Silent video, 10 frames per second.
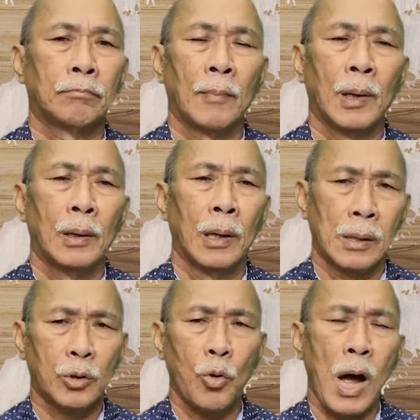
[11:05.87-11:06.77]

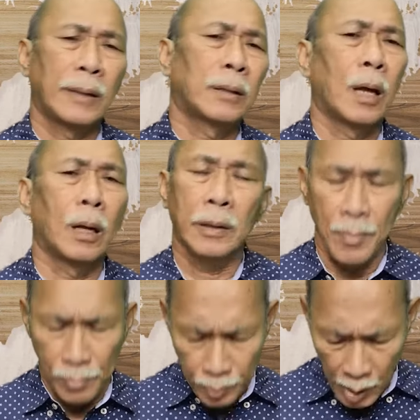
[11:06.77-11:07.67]
Learn to handle
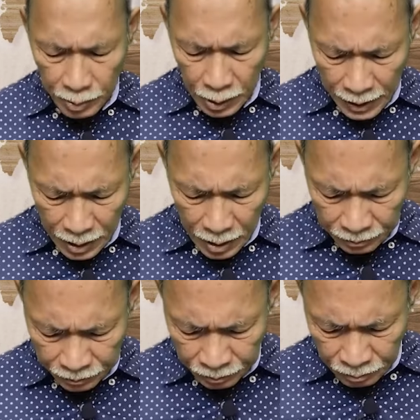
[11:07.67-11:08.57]
them properly.
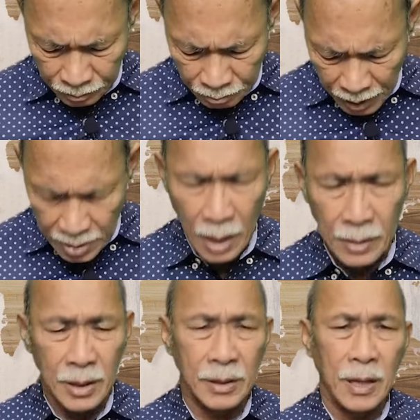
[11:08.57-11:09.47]
Please
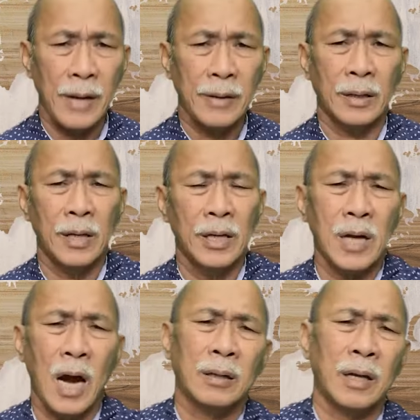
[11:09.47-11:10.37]
understand that these
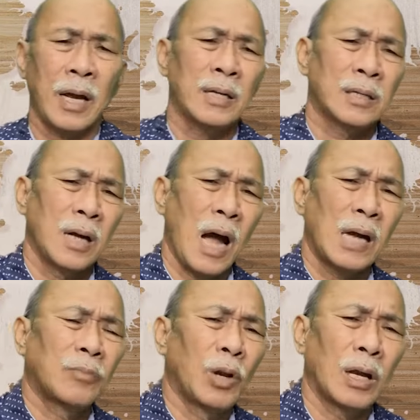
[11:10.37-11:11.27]
are things
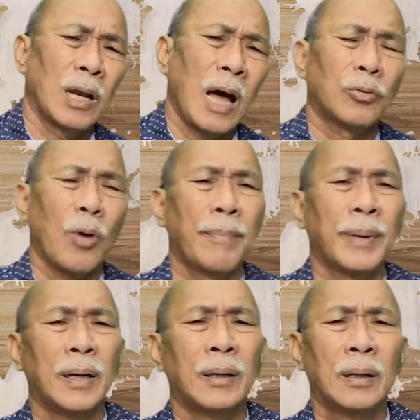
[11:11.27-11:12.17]
God will allow to
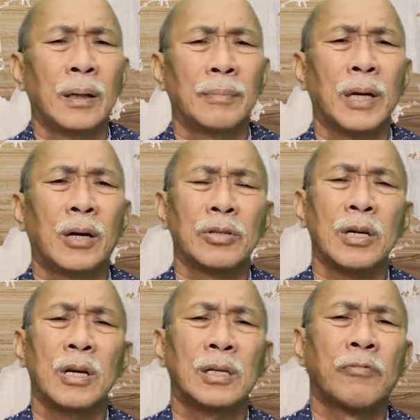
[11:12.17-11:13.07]
happen because
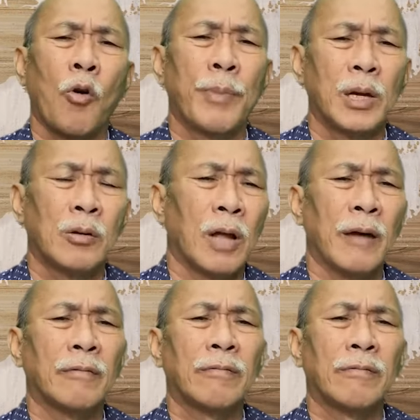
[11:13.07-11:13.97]
He is forming your life.